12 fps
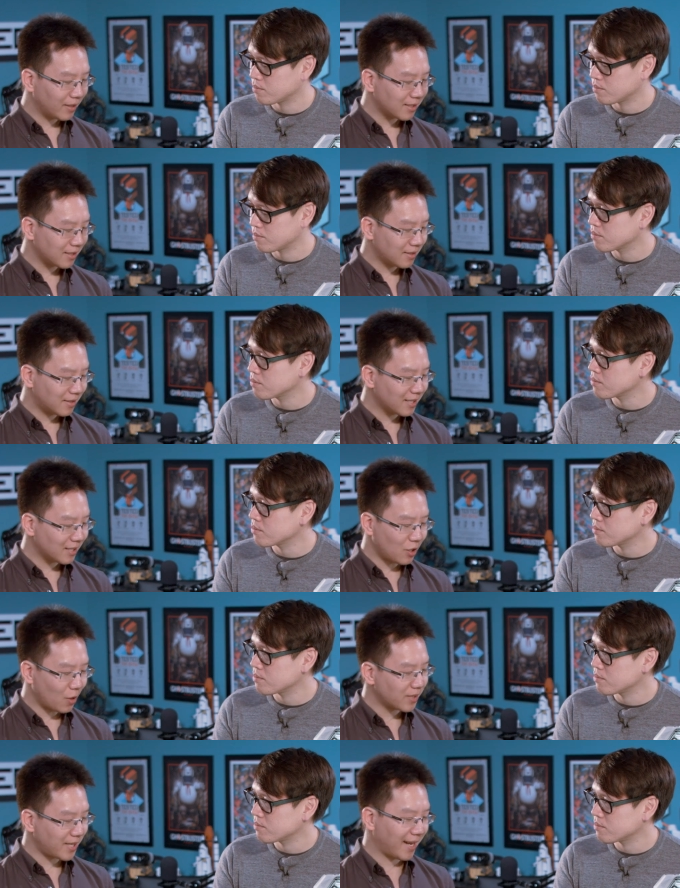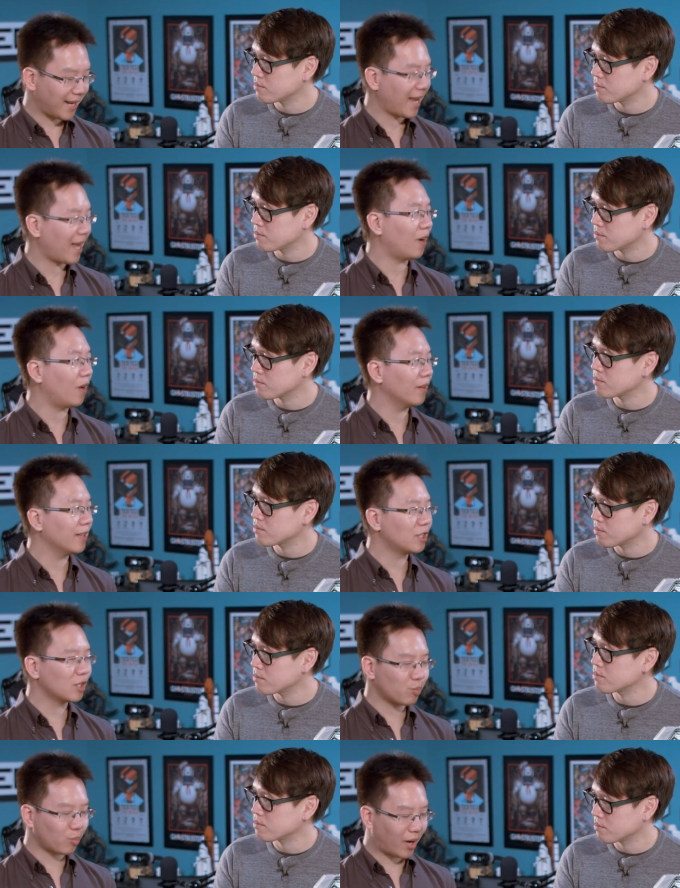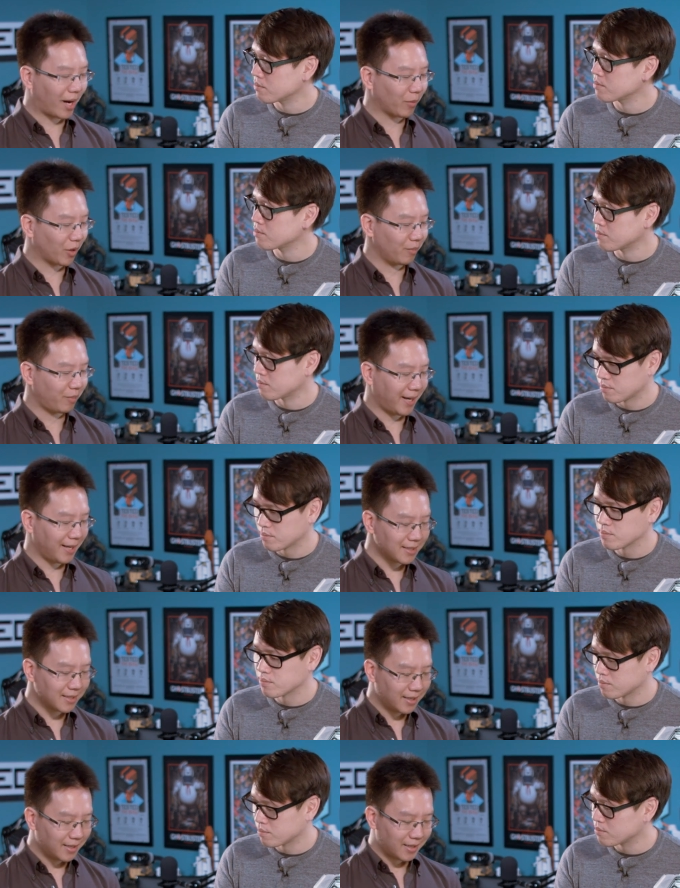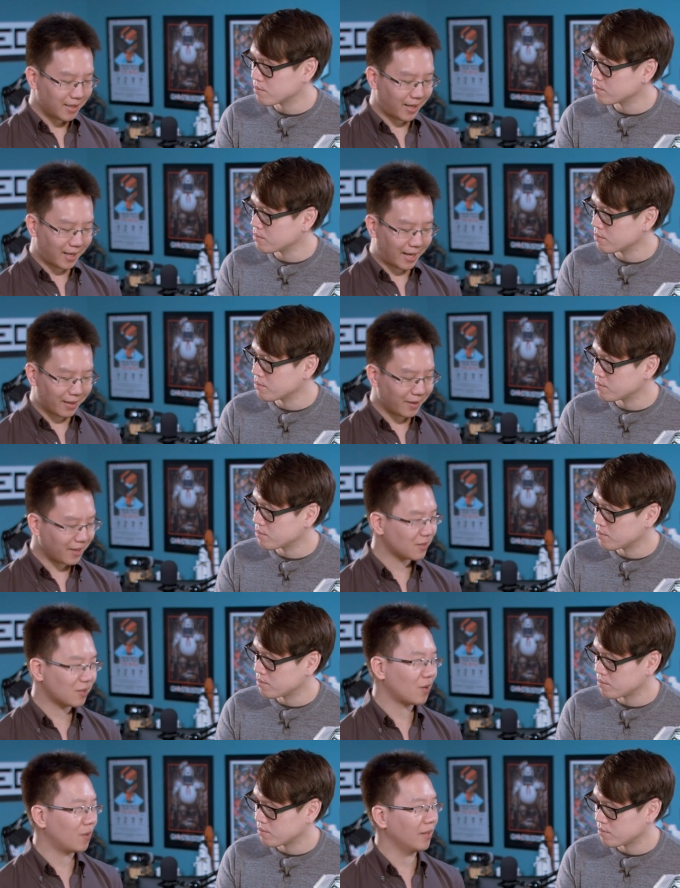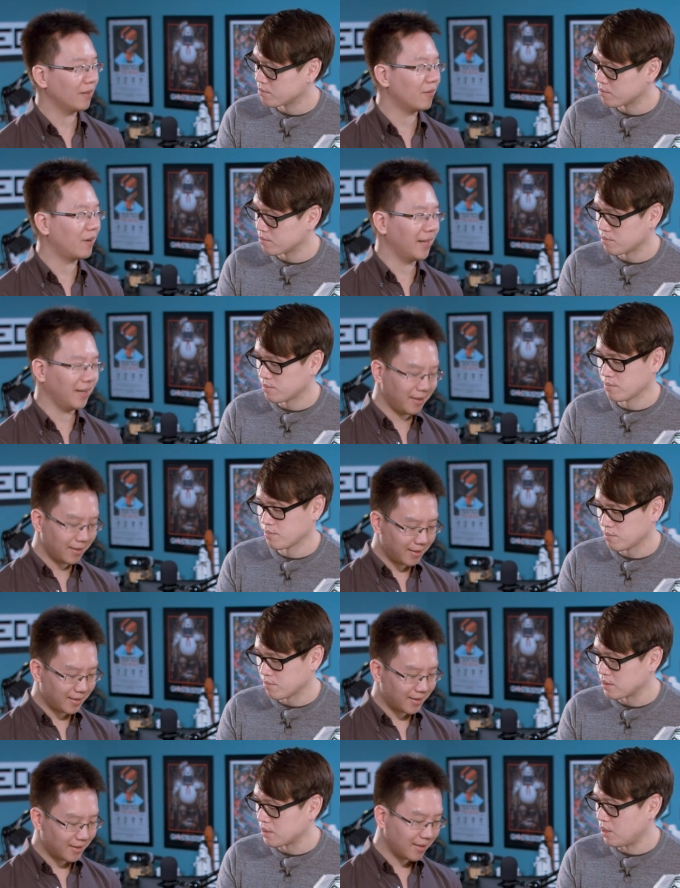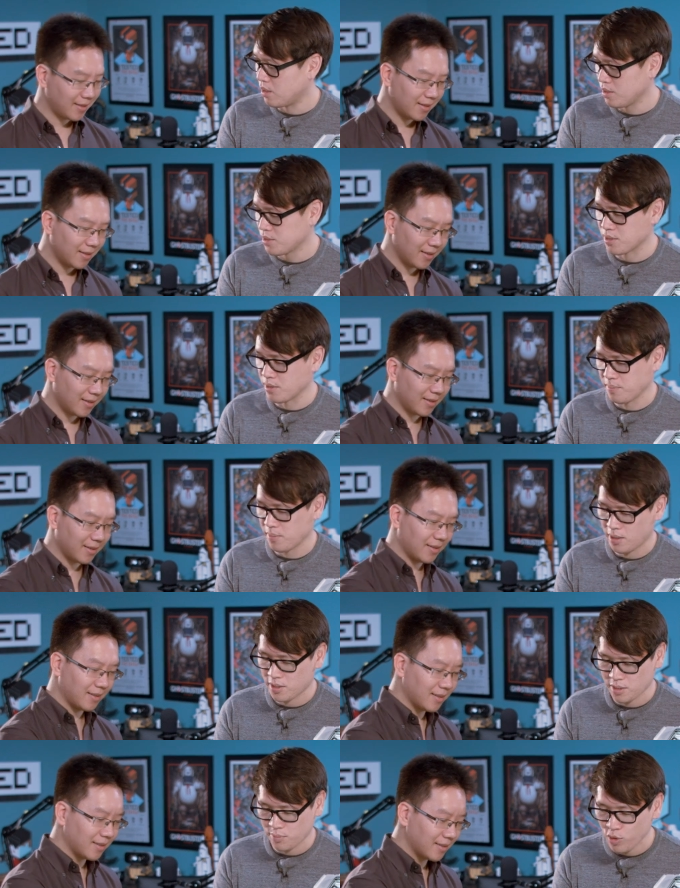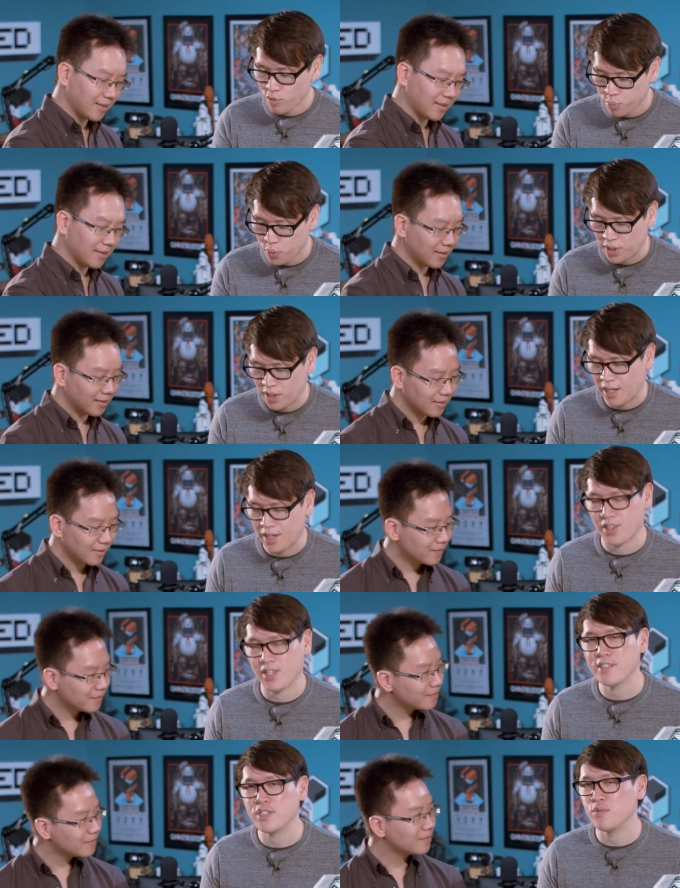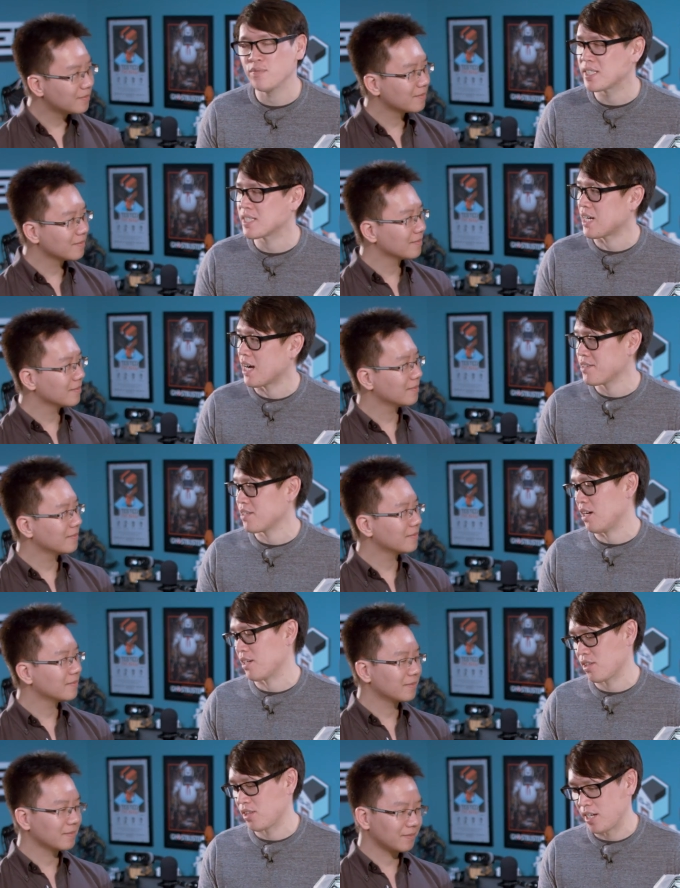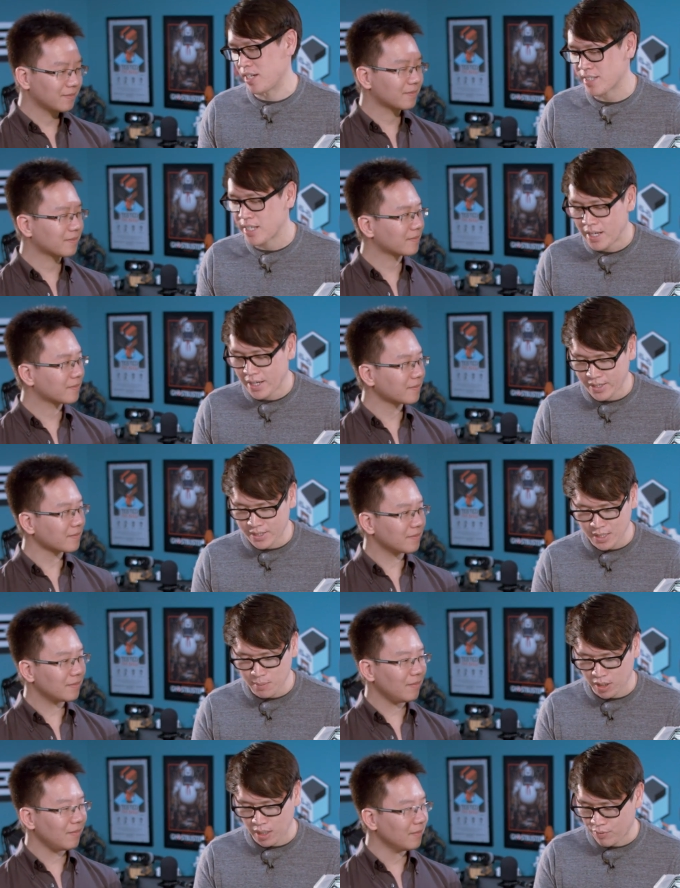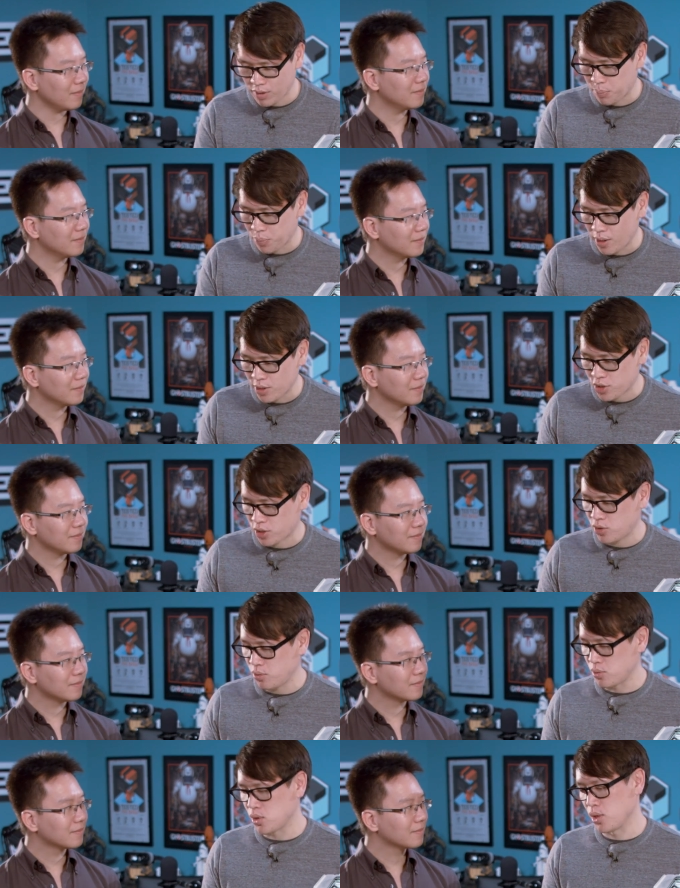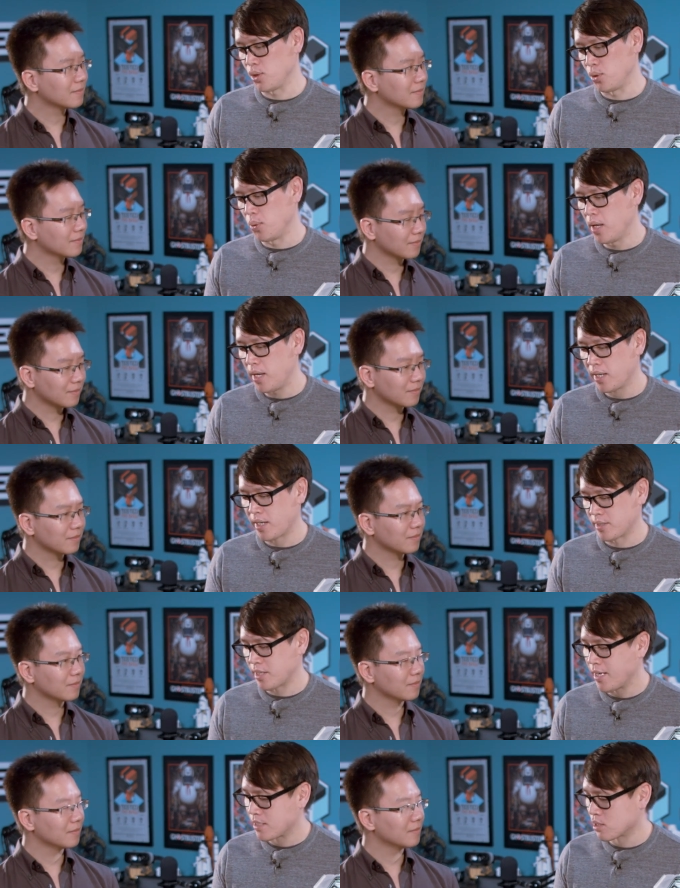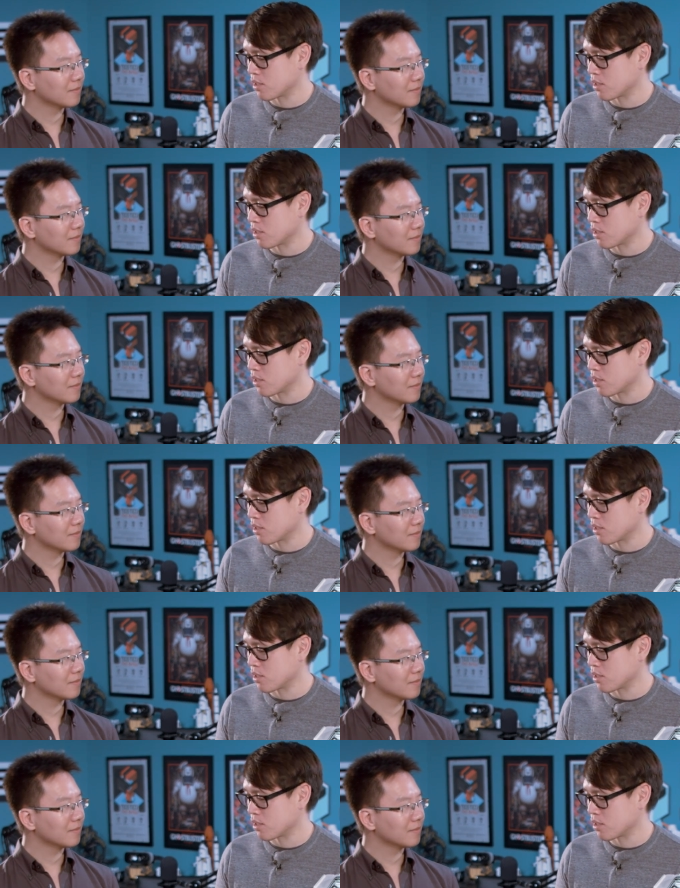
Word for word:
Speaker 1: this is this is no sanding at all. It's just primer and paint. Uh, I think it's totally fine.
Speaker 2: Awesome, awesome. You've printed a lot of things, you've designed a lot of things, and it seems like every project you do kind of takes